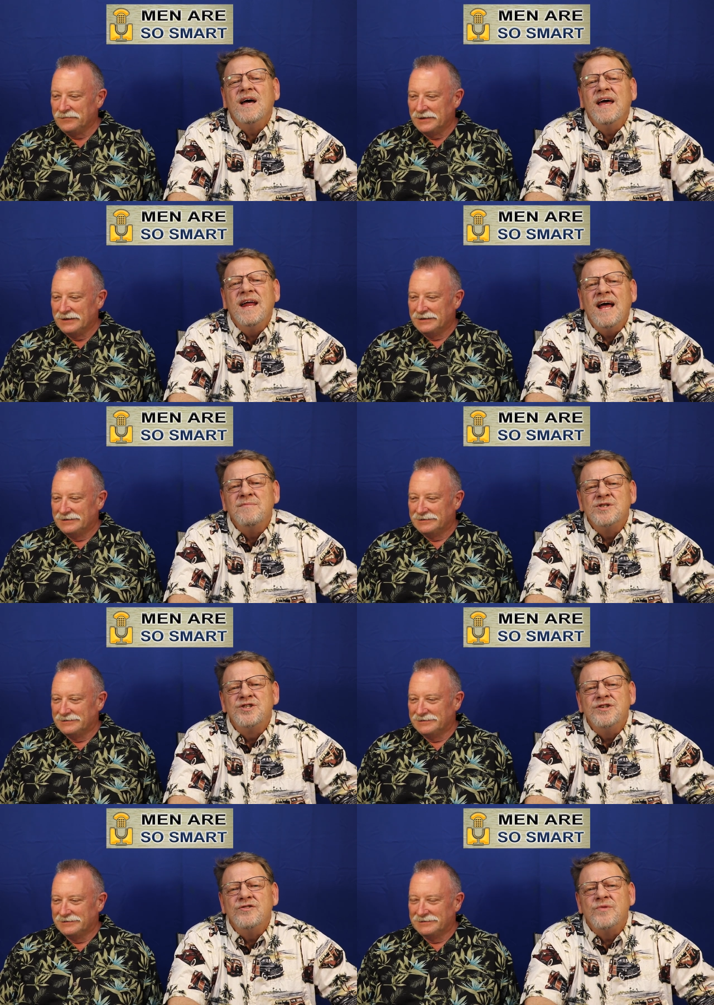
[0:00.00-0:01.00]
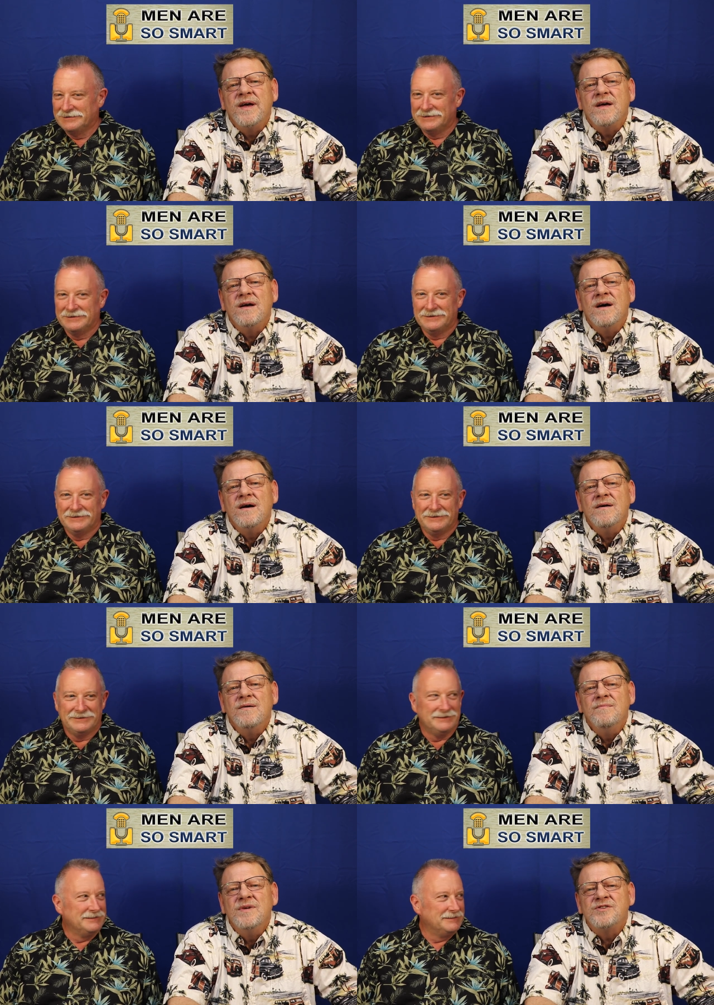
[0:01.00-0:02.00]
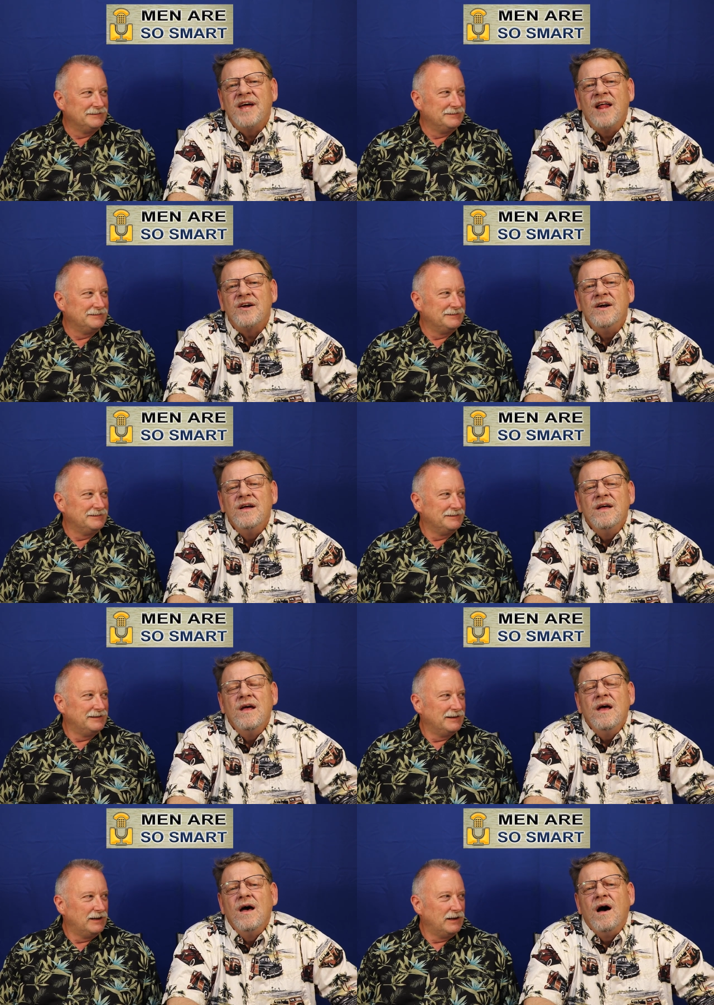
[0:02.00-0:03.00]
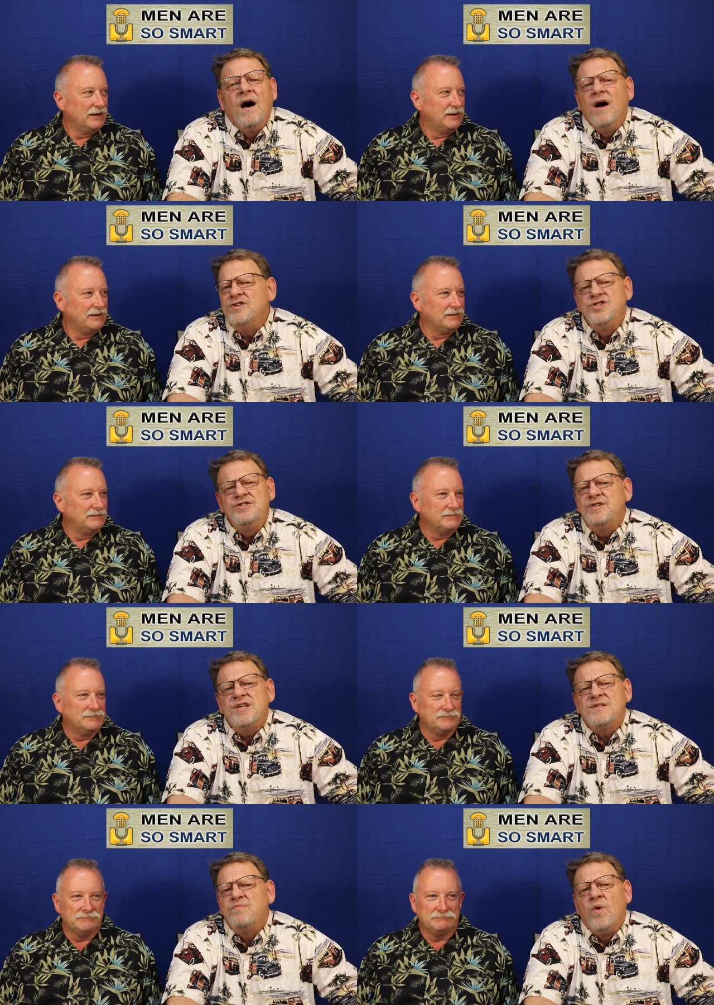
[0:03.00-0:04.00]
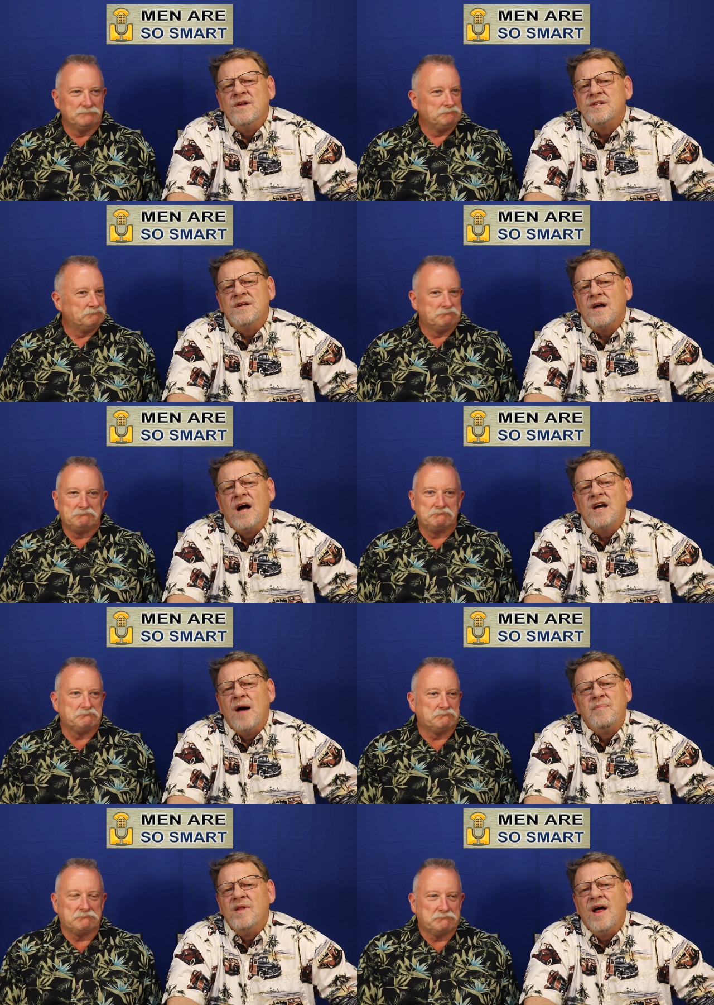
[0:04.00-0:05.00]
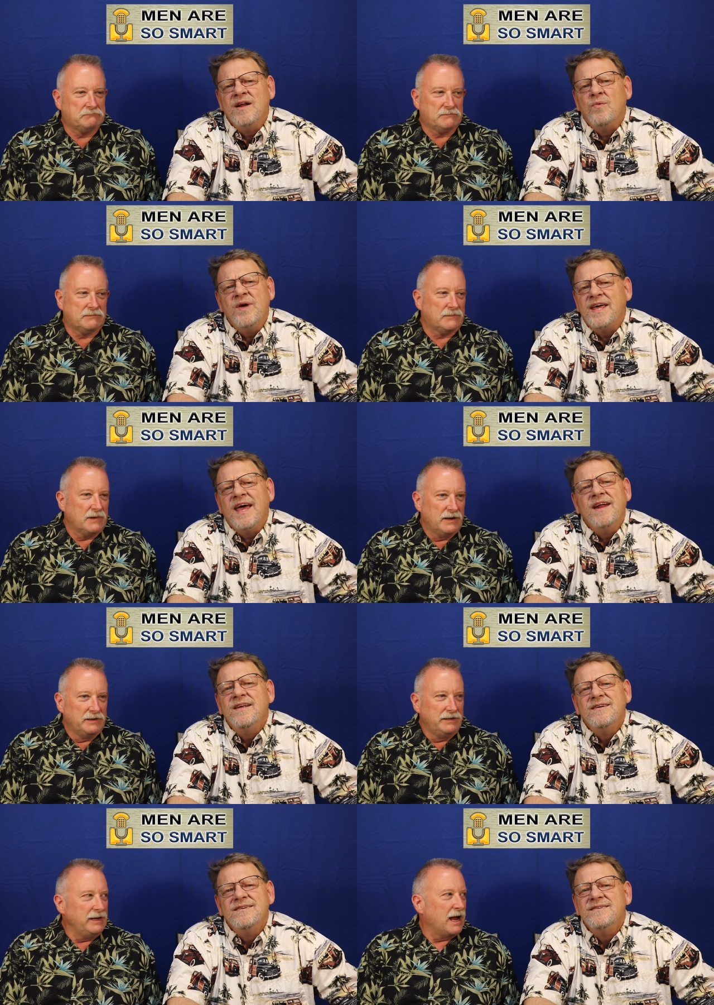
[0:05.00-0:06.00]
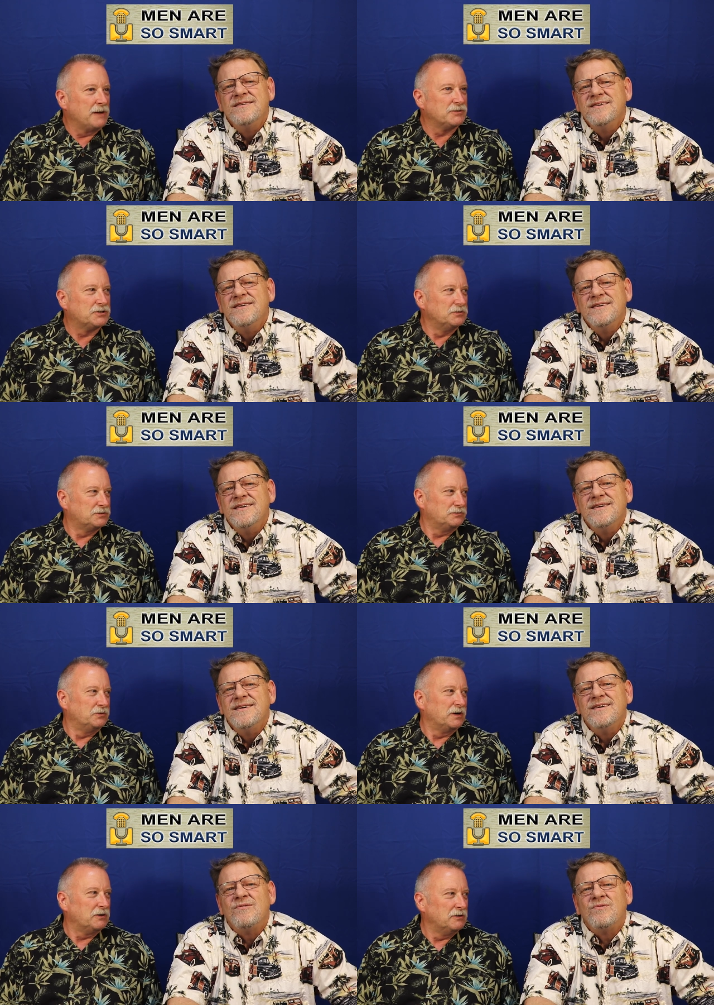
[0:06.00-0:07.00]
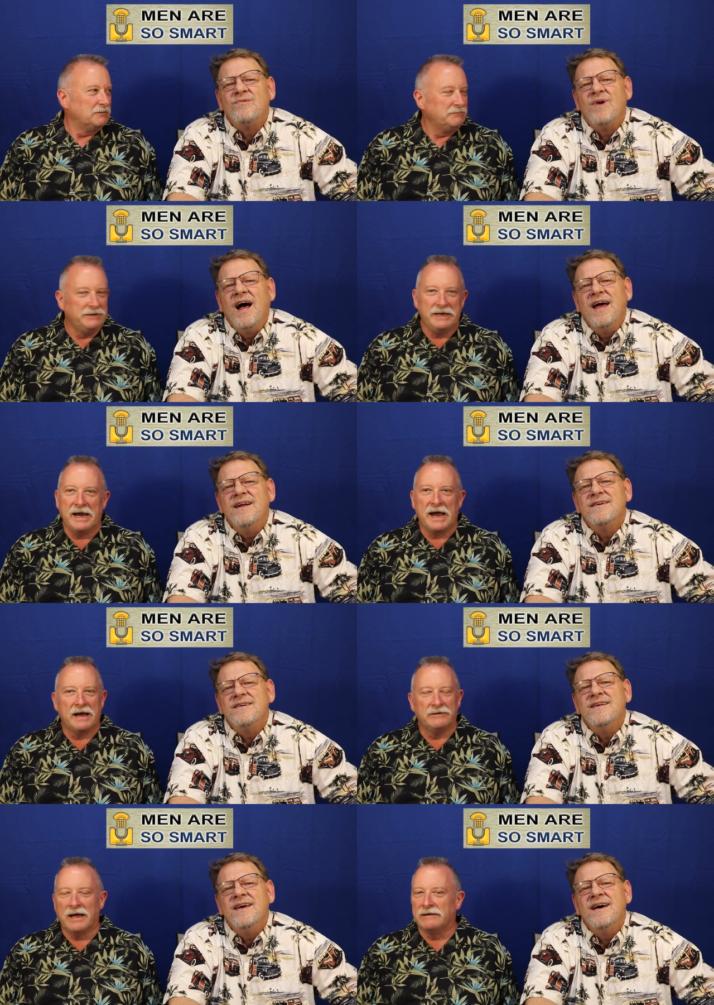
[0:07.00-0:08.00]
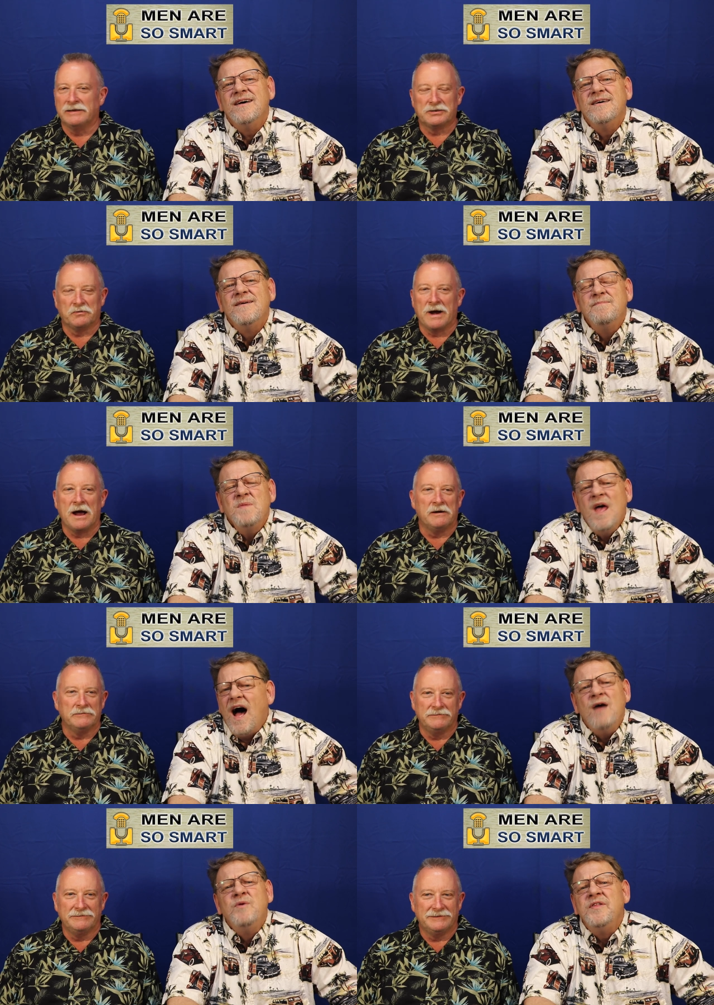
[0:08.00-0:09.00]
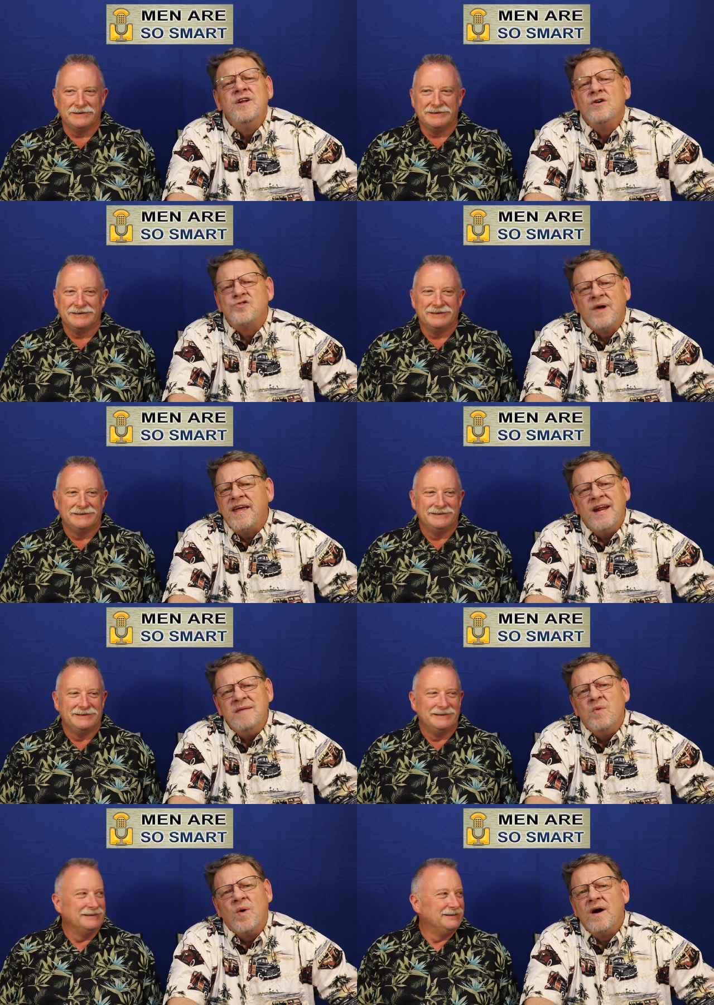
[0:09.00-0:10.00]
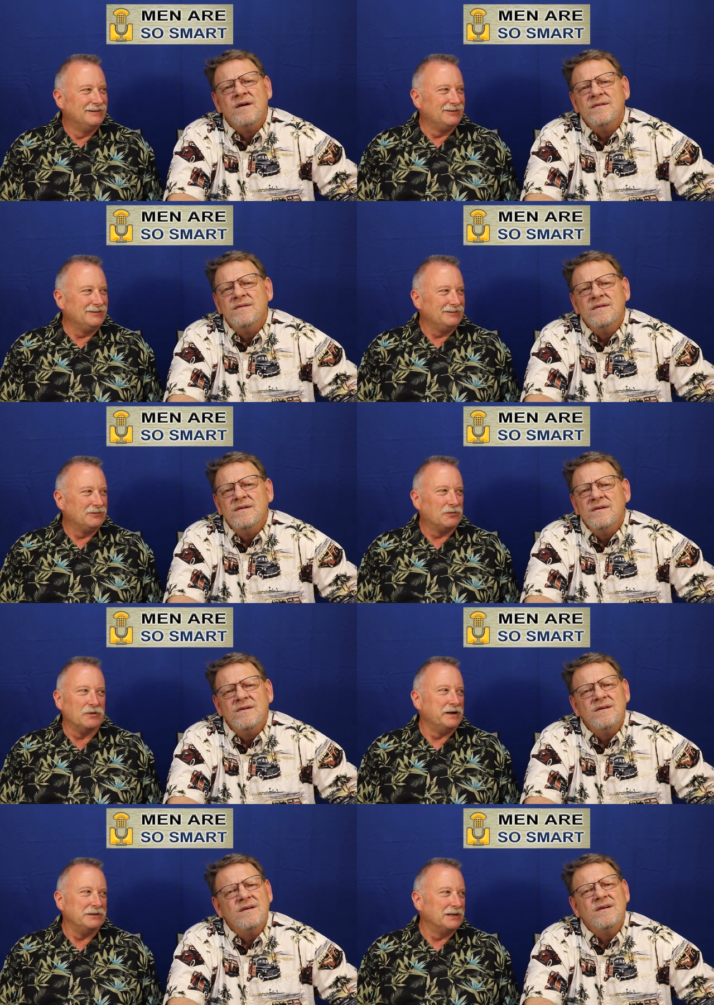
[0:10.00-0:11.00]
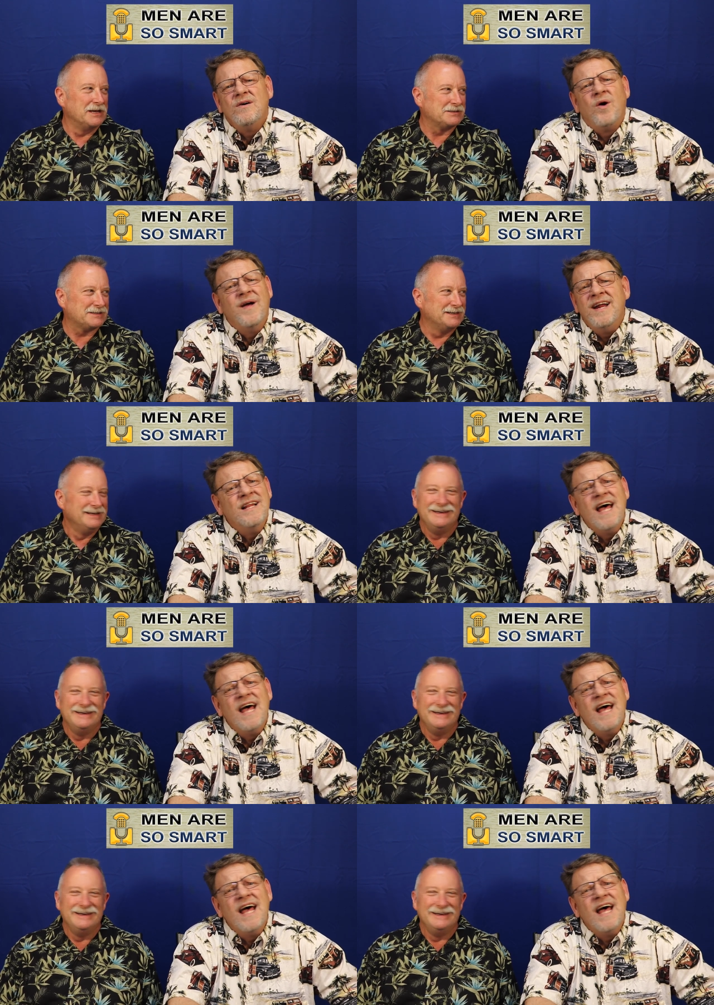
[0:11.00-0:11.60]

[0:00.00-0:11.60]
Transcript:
Speaker 1: and how much do you drink, uh, Mr. Gallagher? Uh, just once a, a couple on the weekend.
Speaker 2: Yeah, I'm a social drinker. Right. Yeah, not yeah. unless we're out.
Speaker 1: I really don't drink
Speaker 2: anymore. Or any less. Or any